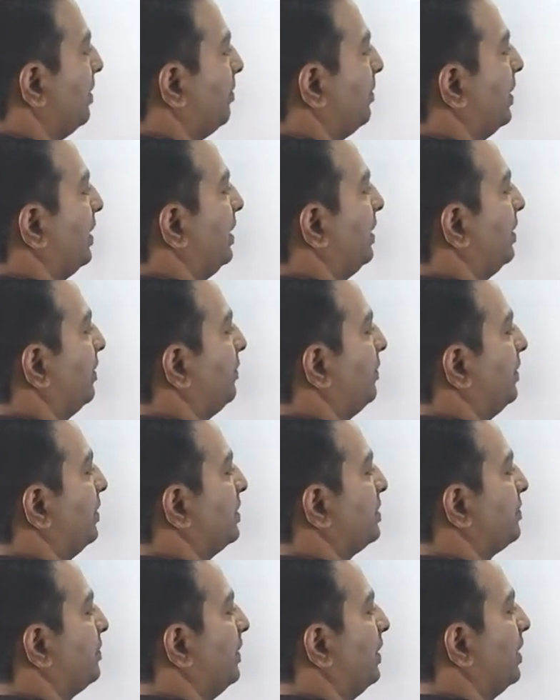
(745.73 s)
number in the
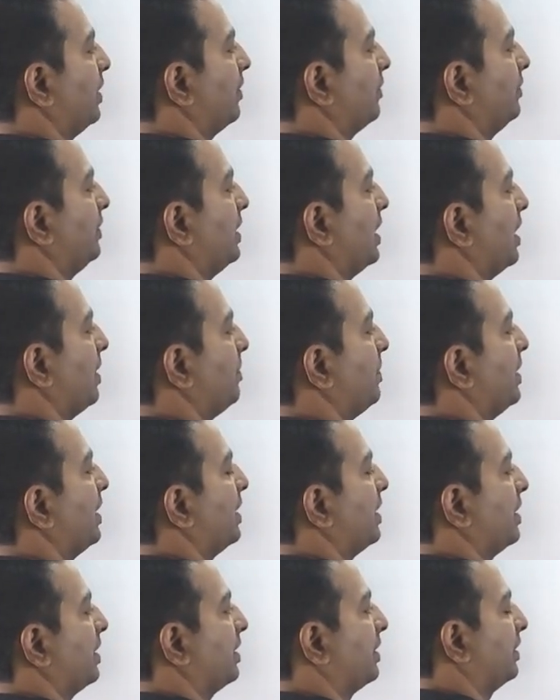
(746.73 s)
first field of the IP
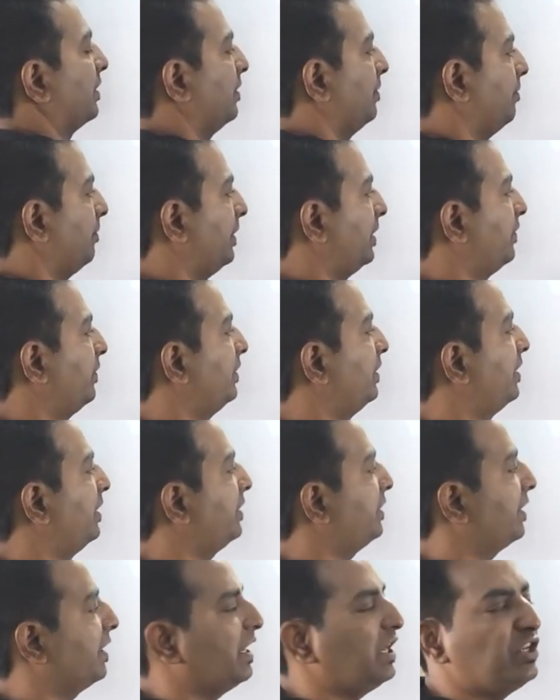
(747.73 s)
address between
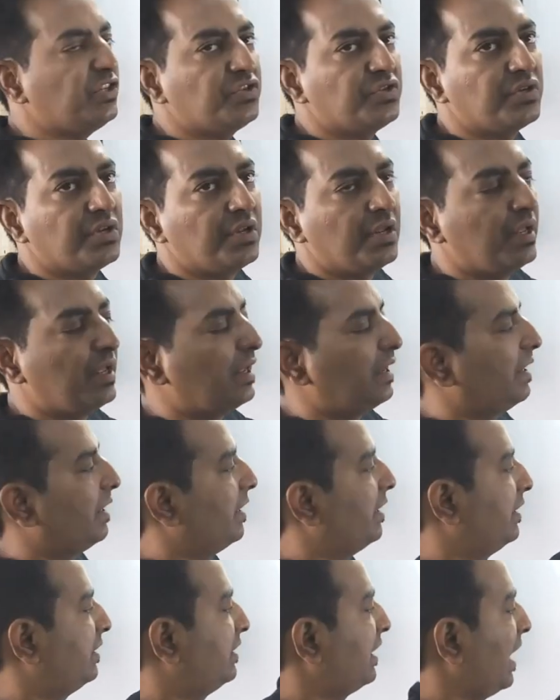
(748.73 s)
this range,
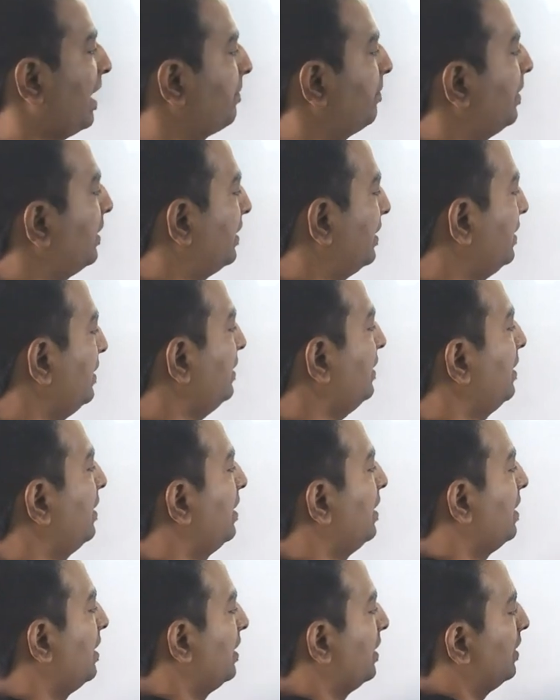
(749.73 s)
hit tab
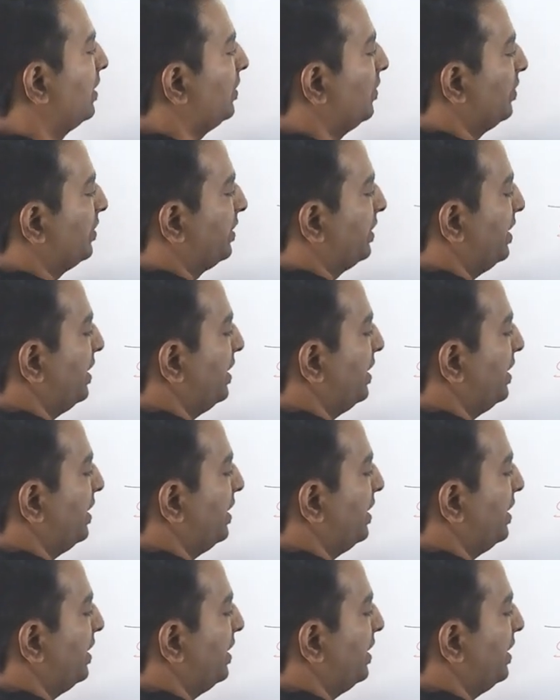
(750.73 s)
button, you will